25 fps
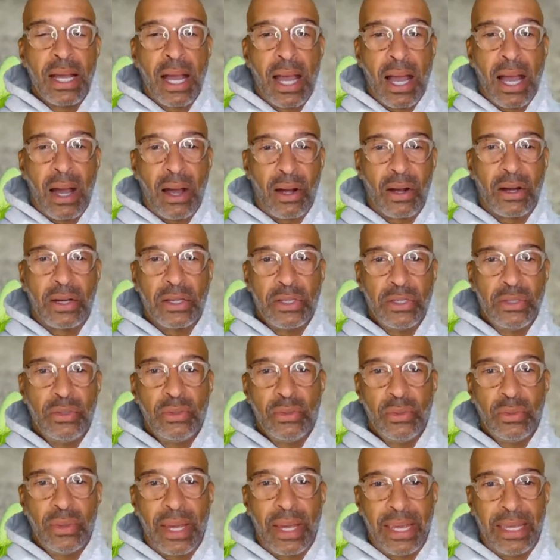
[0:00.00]
Are
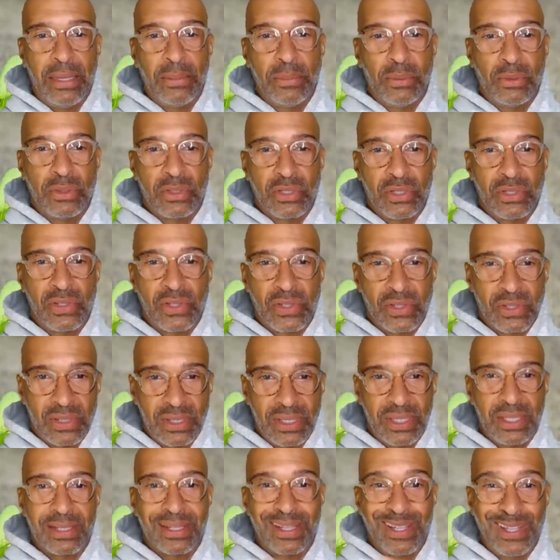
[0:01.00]
you able to
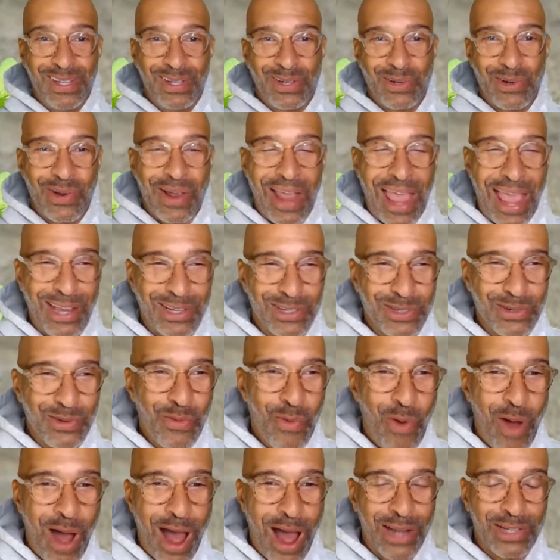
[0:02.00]
sit here as you
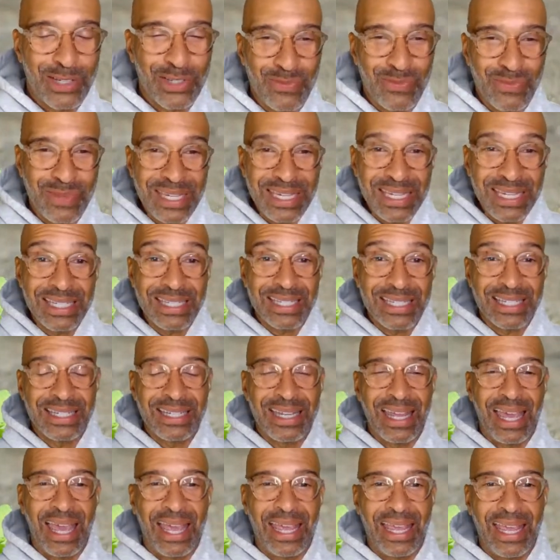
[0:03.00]
watch me
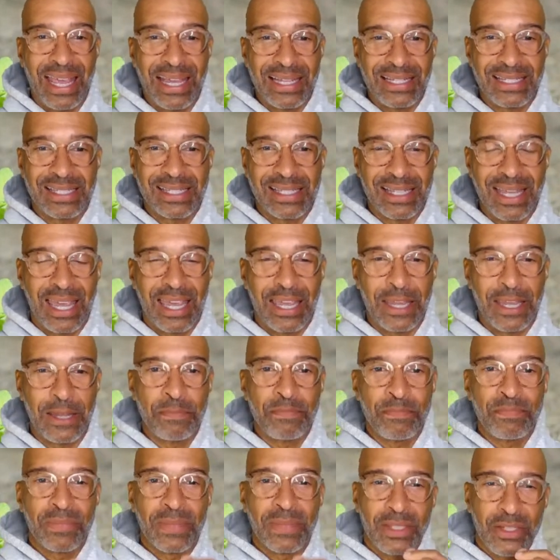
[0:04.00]
today and say,
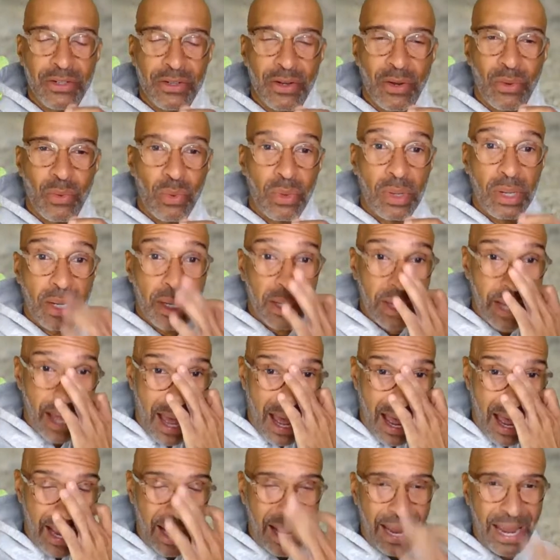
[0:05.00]
you know what?
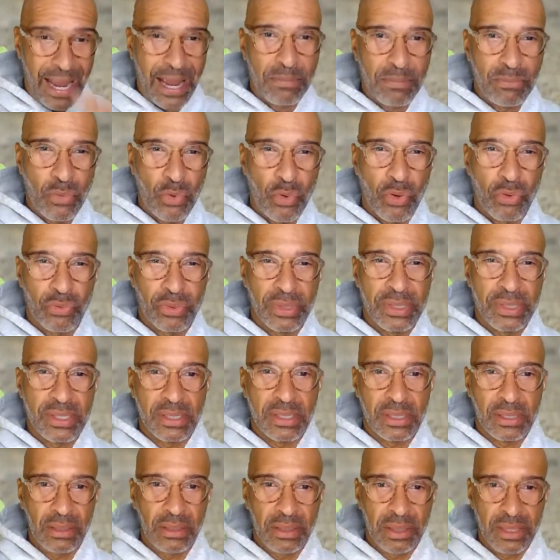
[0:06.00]
I am more
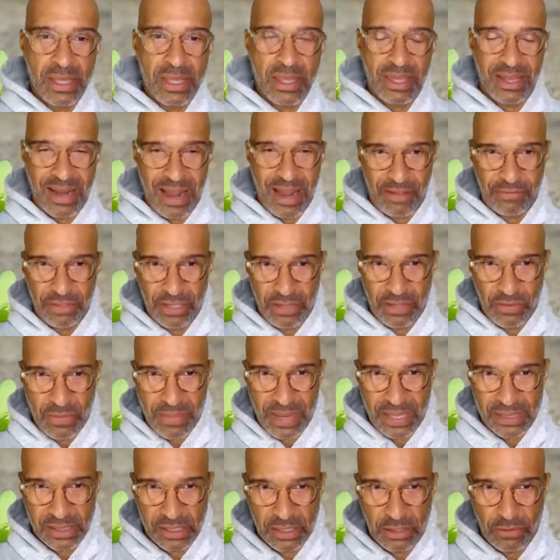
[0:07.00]
resilient than I've given
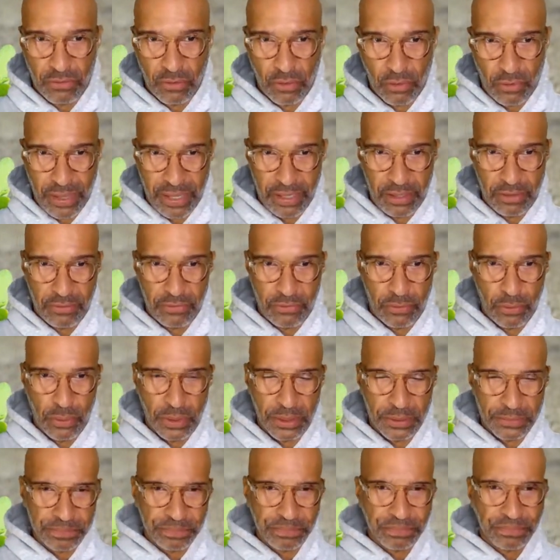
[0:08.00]
myself credit
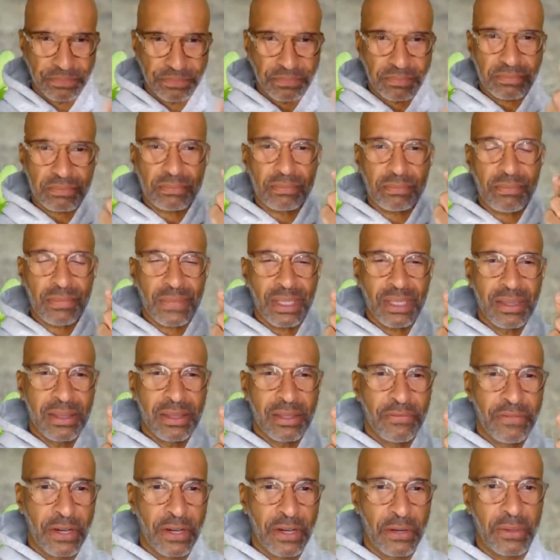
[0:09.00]
for. The
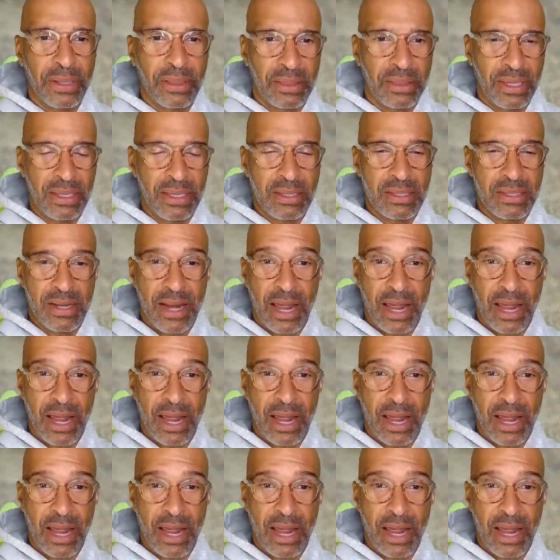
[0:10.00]
very thing that I